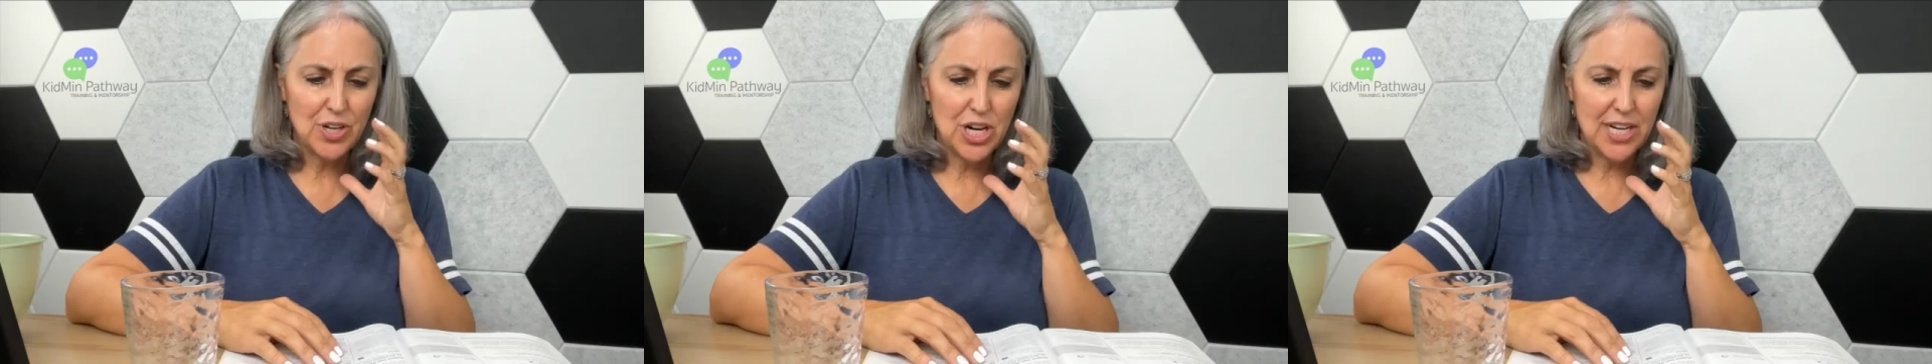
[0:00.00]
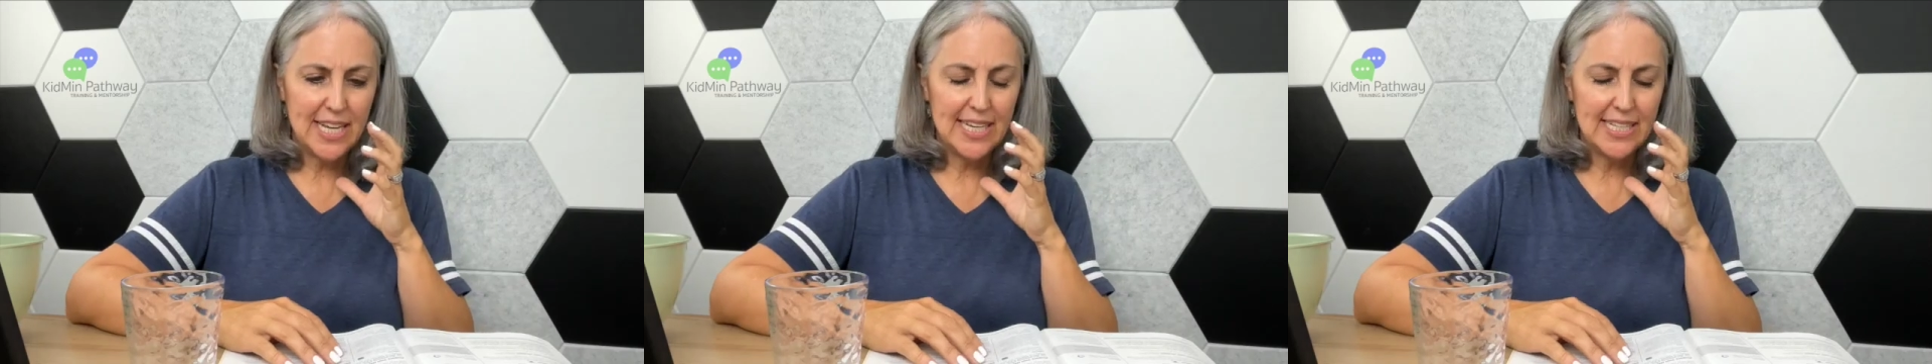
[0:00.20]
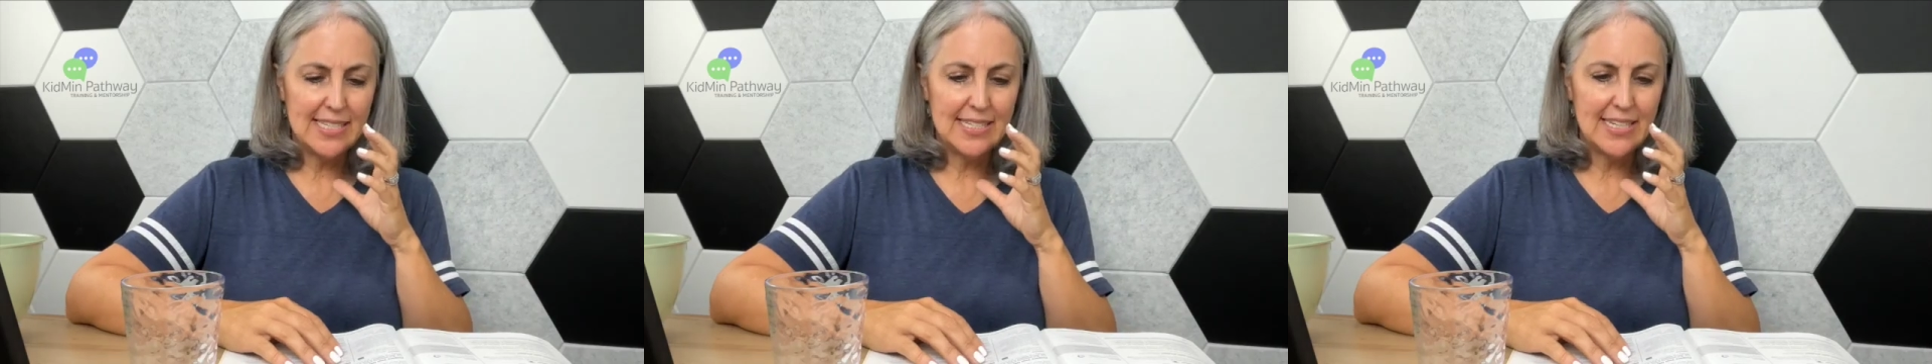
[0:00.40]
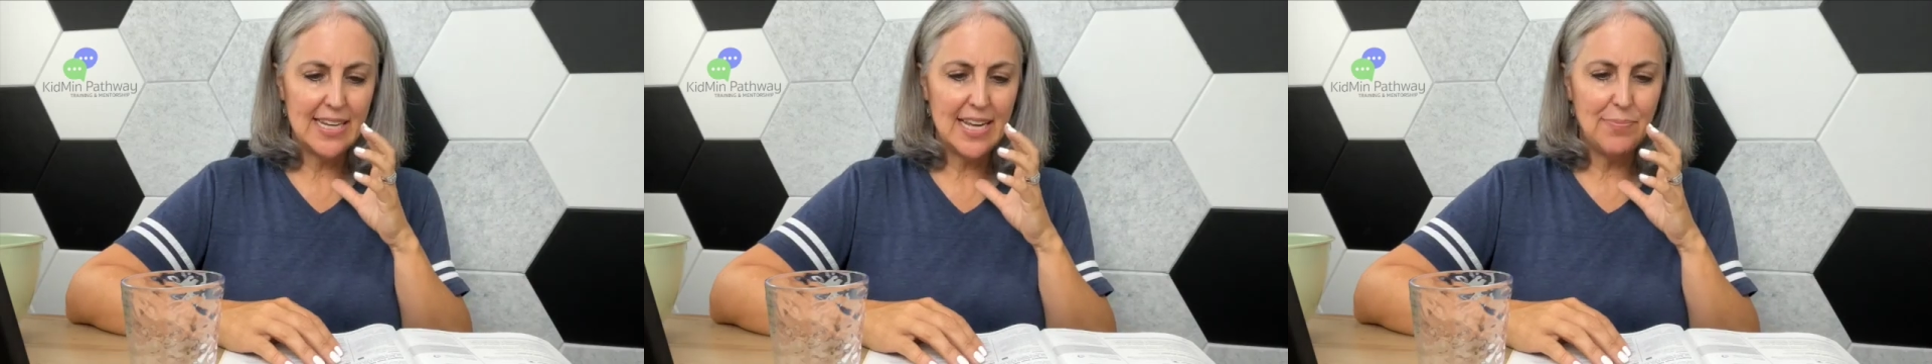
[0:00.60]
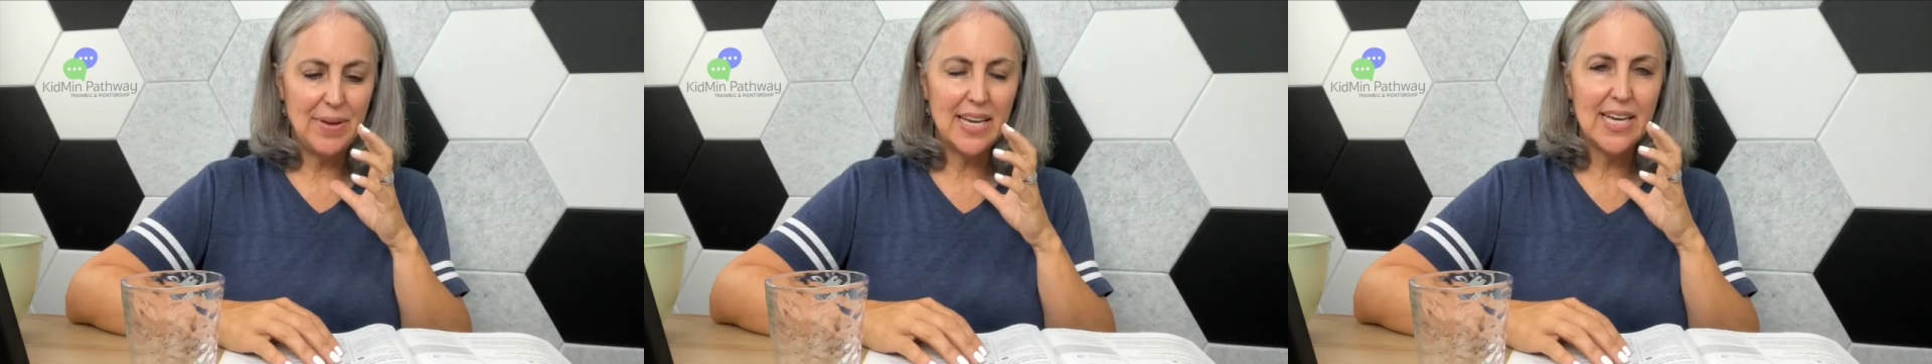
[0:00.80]
our kids
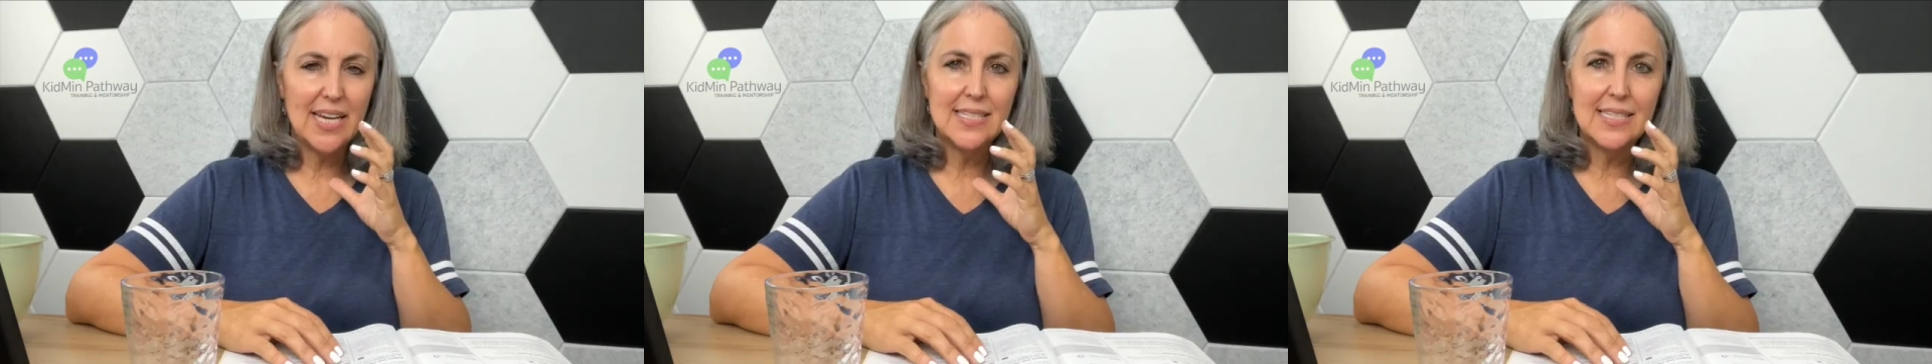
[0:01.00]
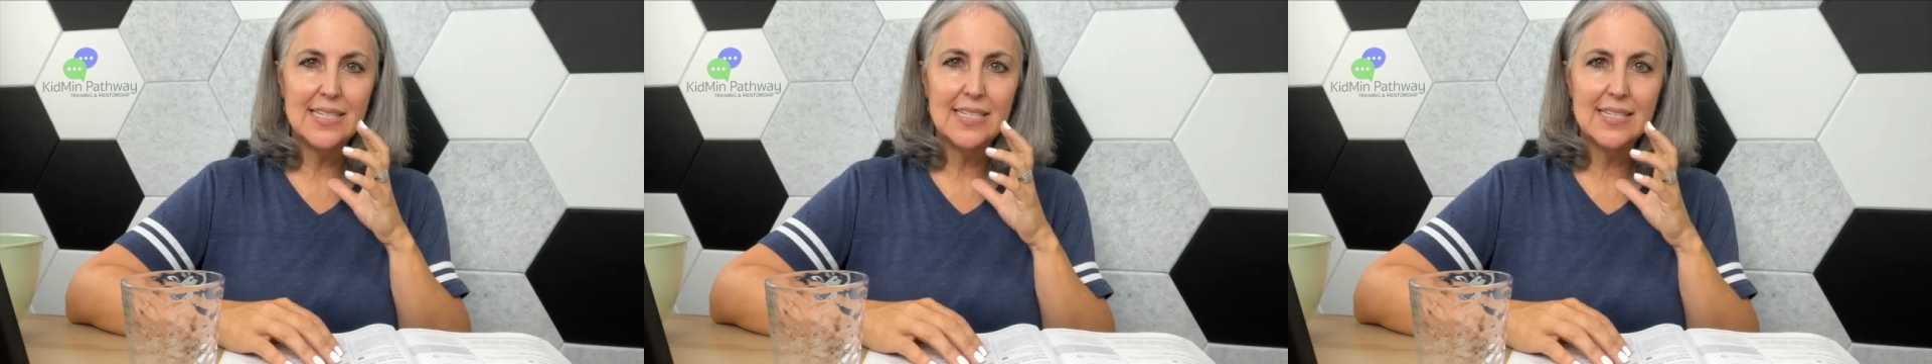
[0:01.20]
today because it